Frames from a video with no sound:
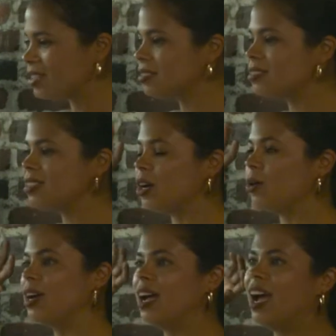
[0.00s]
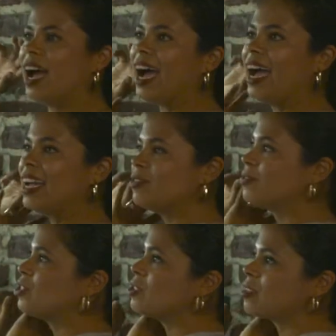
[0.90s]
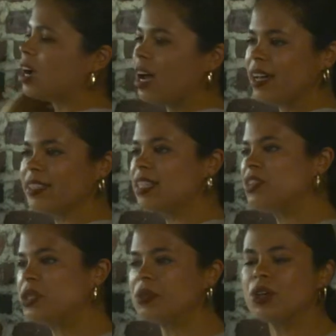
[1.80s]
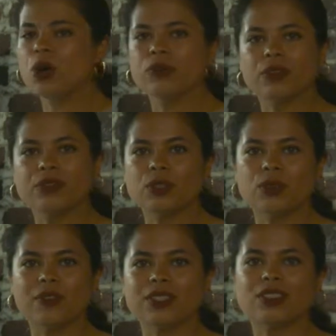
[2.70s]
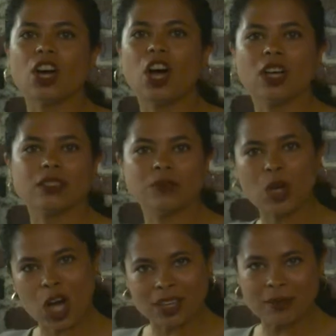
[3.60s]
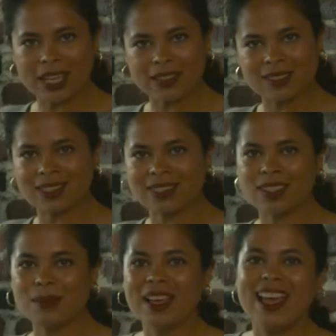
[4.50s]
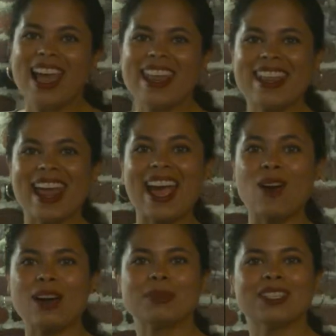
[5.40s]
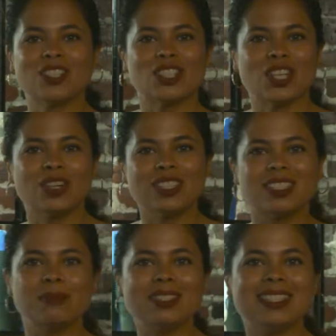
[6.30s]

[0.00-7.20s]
So I've just gone and given you an overview of this awesome automated system. Now I'm going to start some